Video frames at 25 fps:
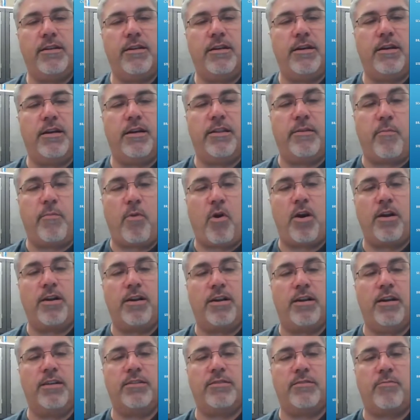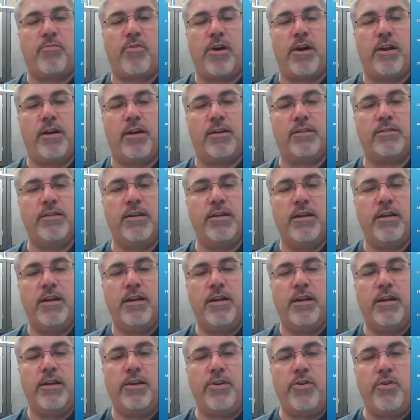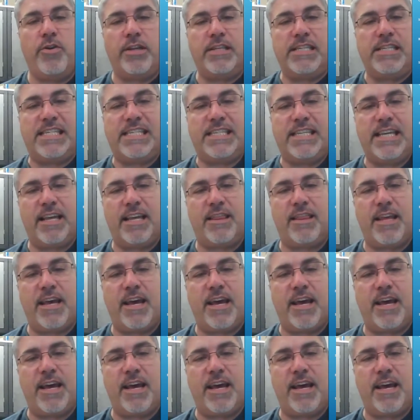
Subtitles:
the Martin Custom products. You can set